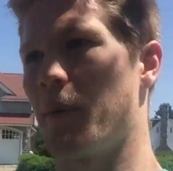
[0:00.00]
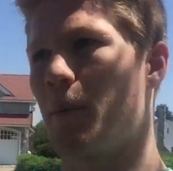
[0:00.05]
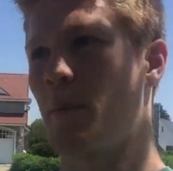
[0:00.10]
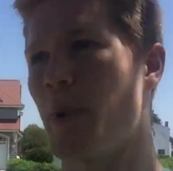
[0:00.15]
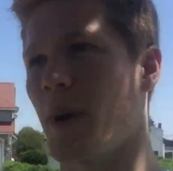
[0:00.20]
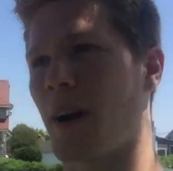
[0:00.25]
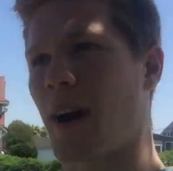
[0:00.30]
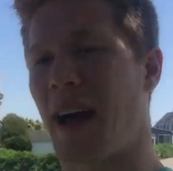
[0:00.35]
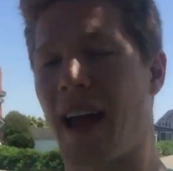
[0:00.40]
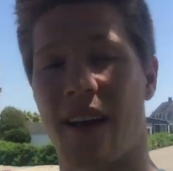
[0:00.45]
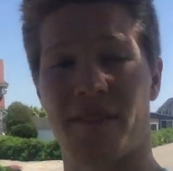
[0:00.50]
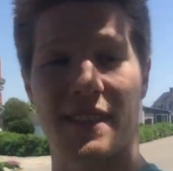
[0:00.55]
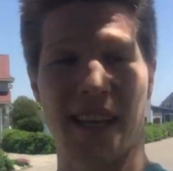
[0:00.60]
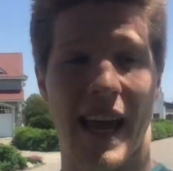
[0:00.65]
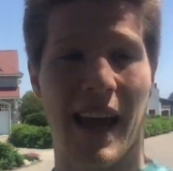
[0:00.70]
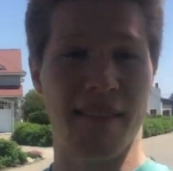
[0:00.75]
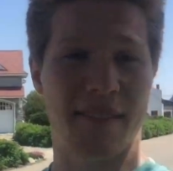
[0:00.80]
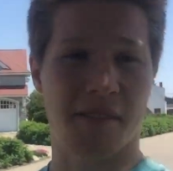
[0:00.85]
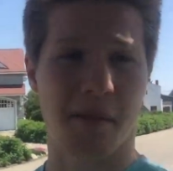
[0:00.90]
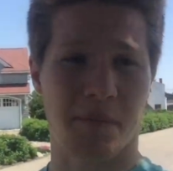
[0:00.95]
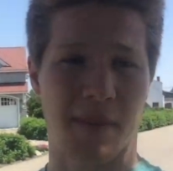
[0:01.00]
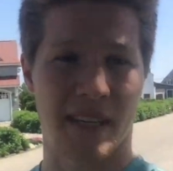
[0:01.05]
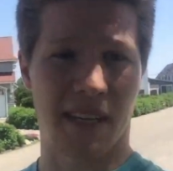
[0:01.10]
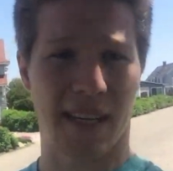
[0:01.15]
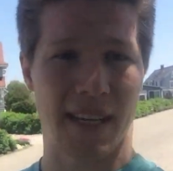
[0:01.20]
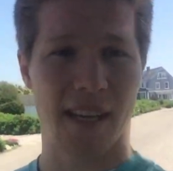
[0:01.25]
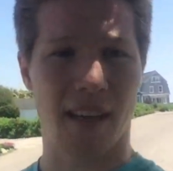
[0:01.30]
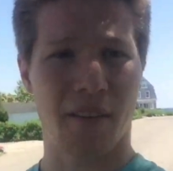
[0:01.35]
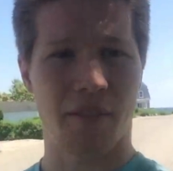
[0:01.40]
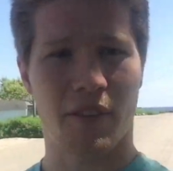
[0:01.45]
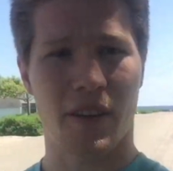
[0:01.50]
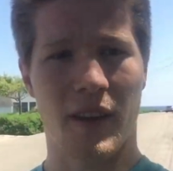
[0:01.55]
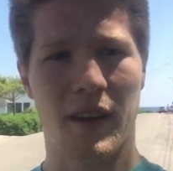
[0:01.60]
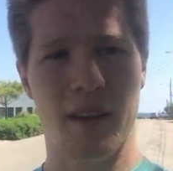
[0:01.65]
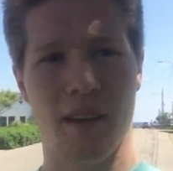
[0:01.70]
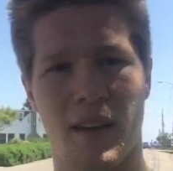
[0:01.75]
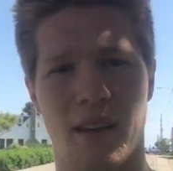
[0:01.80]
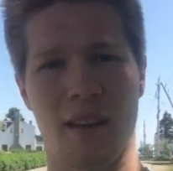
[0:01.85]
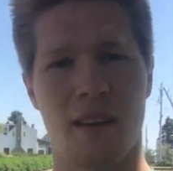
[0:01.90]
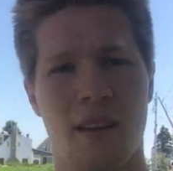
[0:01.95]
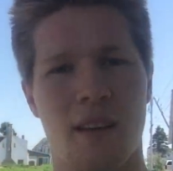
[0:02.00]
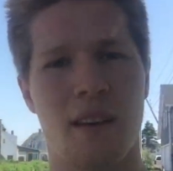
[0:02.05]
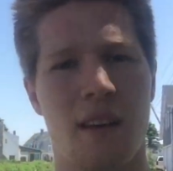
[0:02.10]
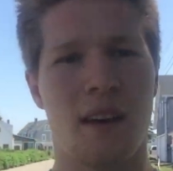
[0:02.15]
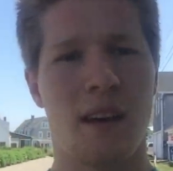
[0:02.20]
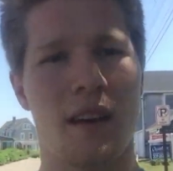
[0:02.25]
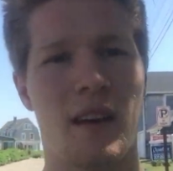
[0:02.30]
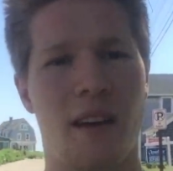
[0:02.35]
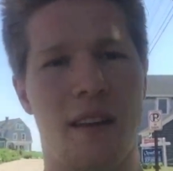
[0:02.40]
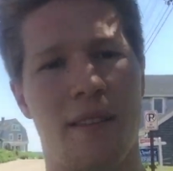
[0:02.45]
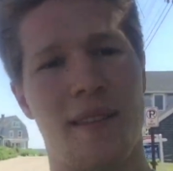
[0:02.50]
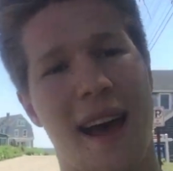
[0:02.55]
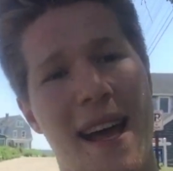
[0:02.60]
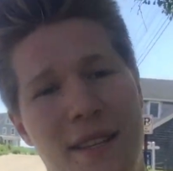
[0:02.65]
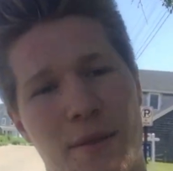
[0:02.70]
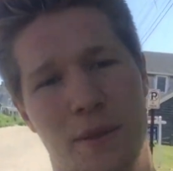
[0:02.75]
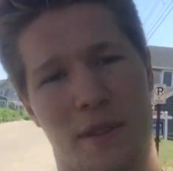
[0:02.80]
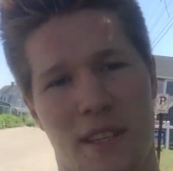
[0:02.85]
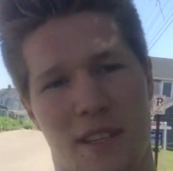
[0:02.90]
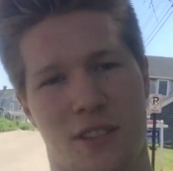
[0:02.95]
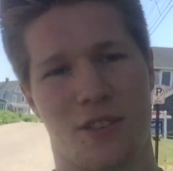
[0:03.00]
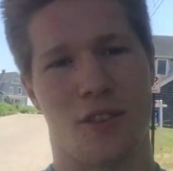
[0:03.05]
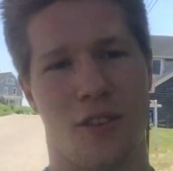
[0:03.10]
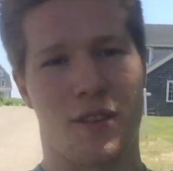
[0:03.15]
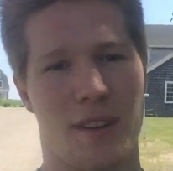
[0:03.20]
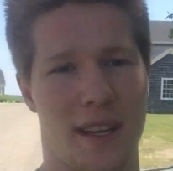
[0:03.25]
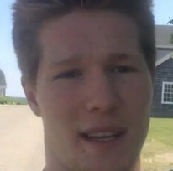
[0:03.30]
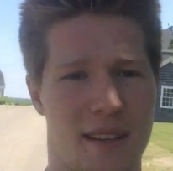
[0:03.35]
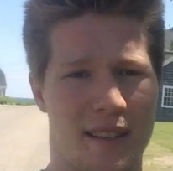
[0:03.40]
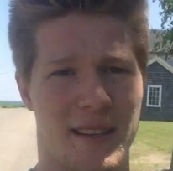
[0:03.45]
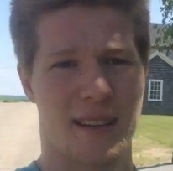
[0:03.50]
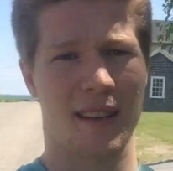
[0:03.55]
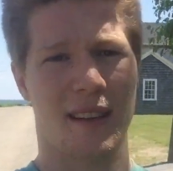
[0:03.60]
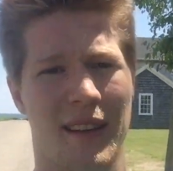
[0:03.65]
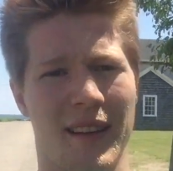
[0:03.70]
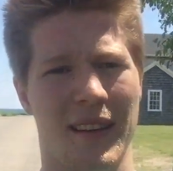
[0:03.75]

But I have to have something to give, and that's what this journey is.